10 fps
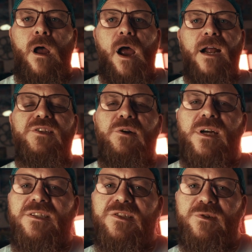All right, so
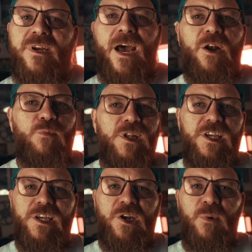I just kind of
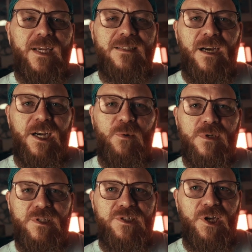really quick and dirty
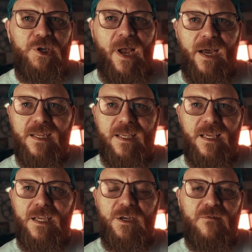wanted to show you how to
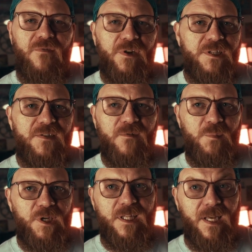get your footage
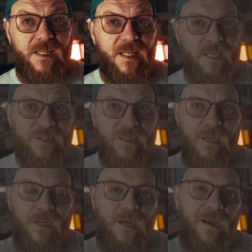from looking like this
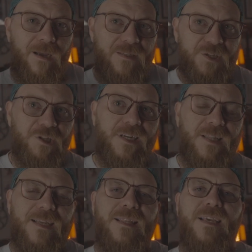to looking
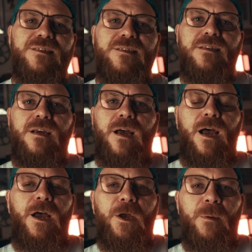like this.
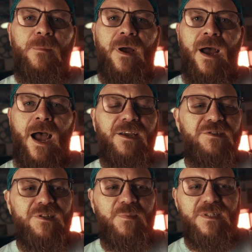I
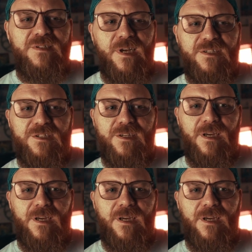used to be such